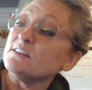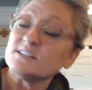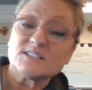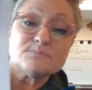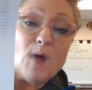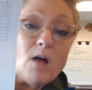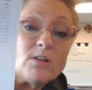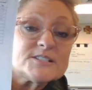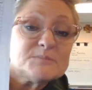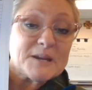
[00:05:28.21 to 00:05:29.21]
the
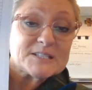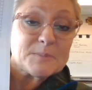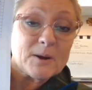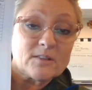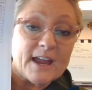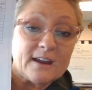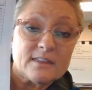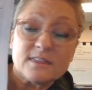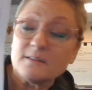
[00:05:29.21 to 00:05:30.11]
smallest base pair length